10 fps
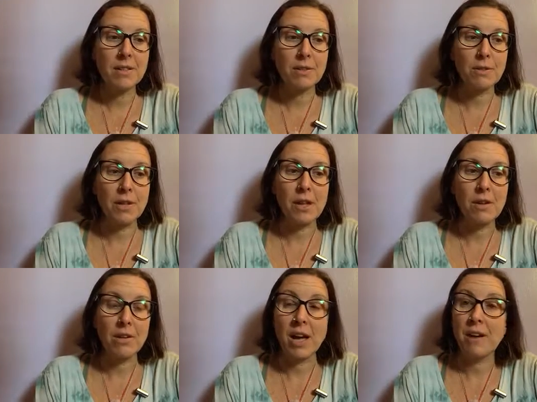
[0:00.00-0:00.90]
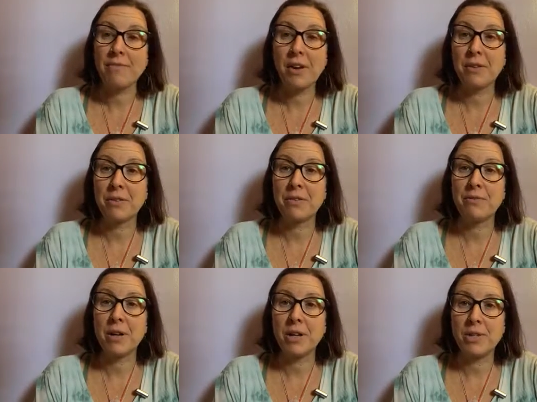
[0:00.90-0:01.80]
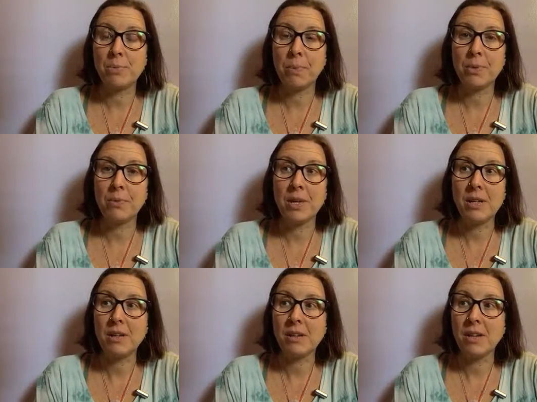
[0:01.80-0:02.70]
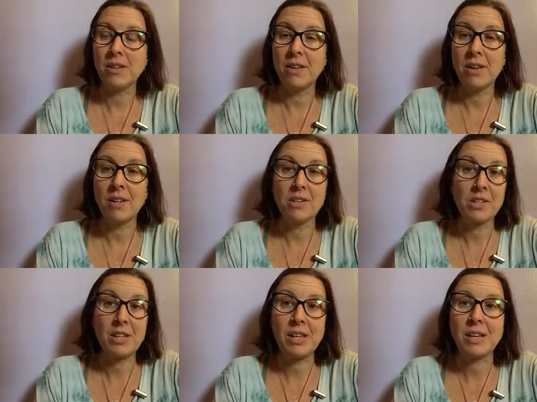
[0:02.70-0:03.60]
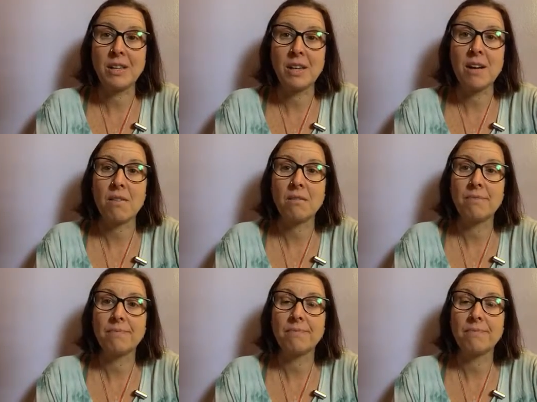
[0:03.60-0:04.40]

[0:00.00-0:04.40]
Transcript: a half hour of rage per week and until you get it out.